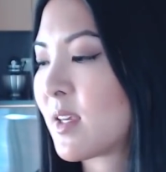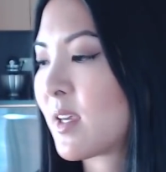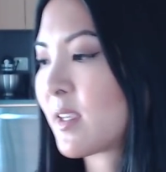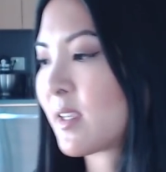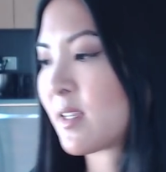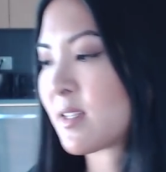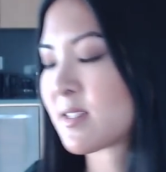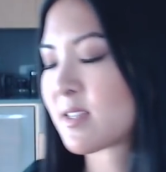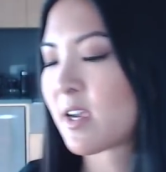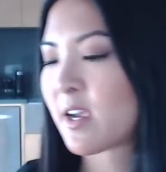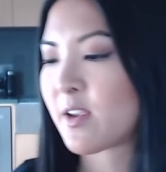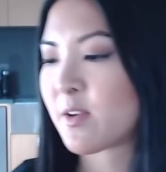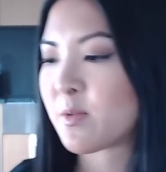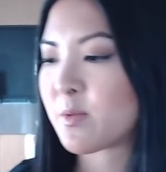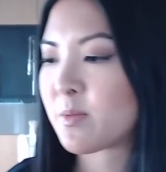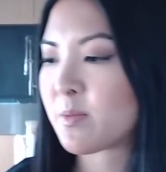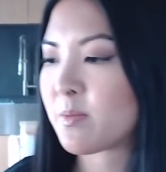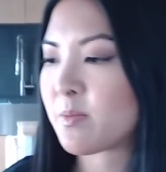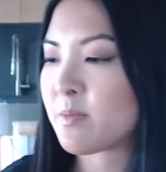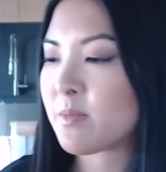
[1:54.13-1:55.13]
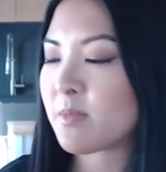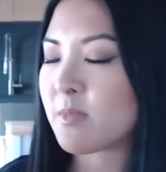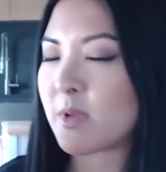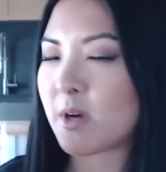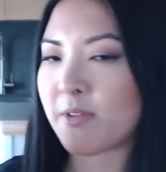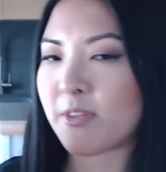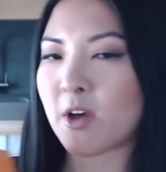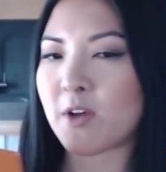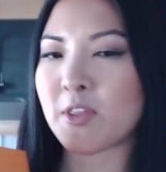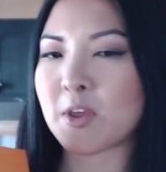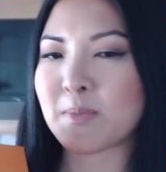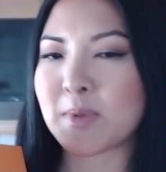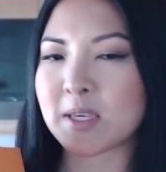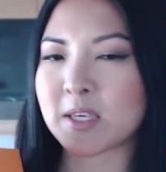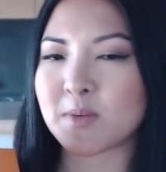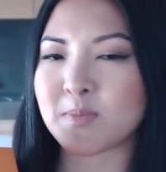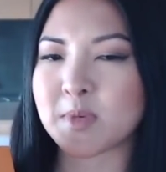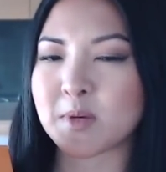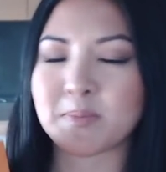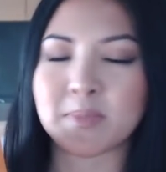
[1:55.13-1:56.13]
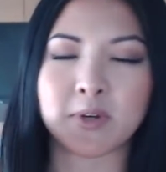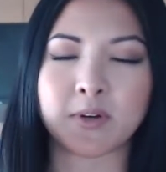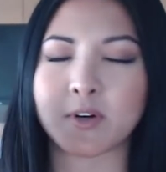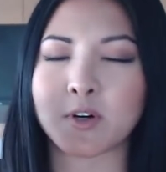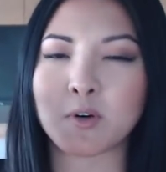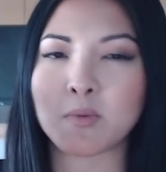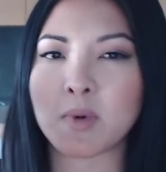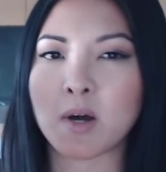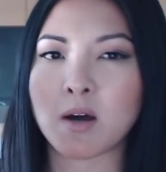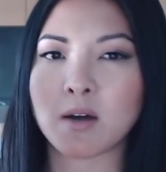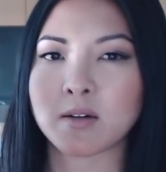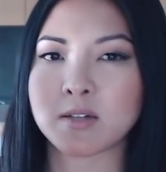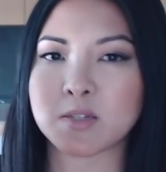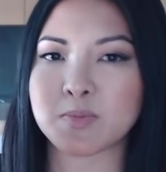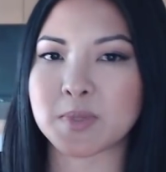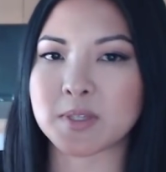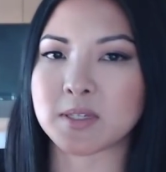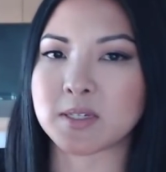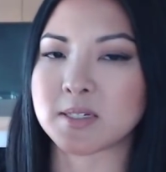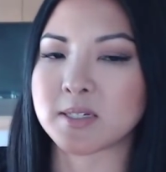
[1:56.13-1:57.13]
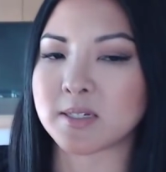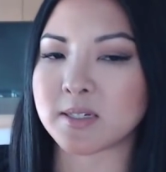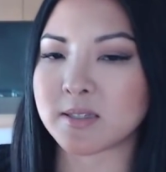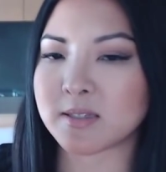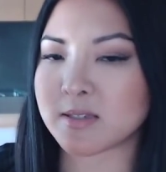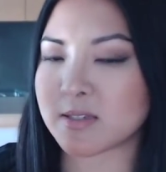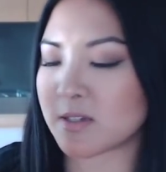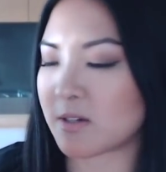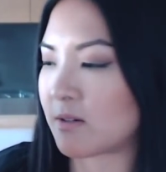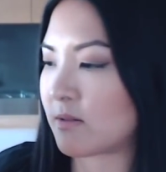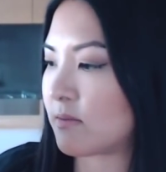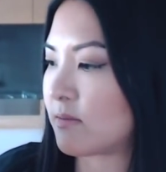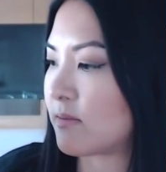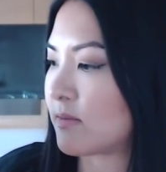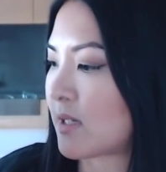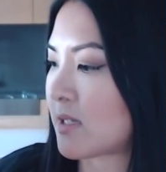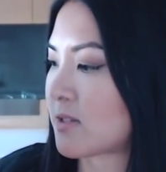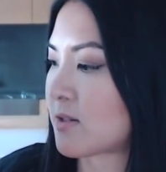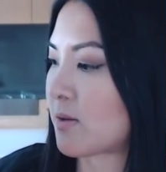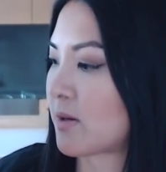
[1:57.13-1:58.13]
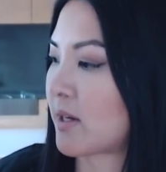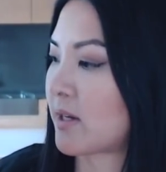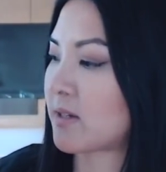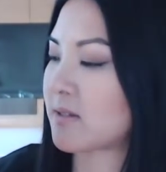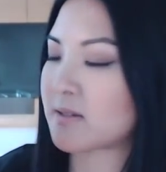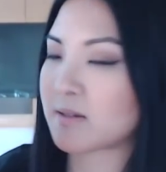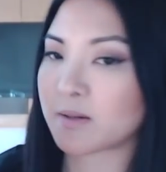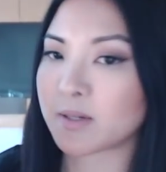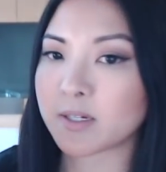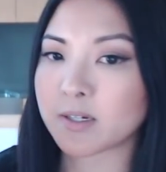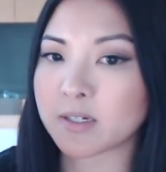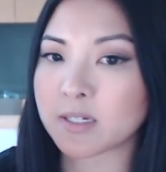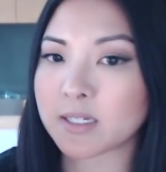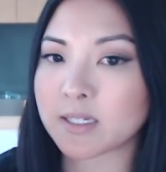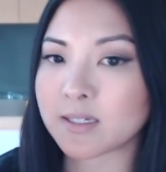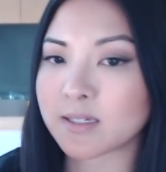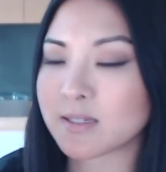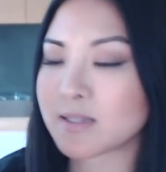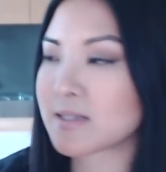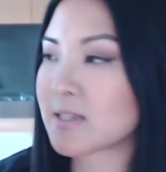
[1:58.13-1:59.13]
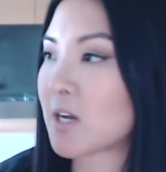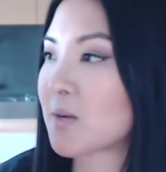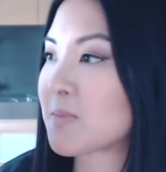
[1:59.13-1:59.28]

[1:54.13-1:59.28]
I guess I thought they might give me a bigger box, but they didn't, so that's okay. So here it is.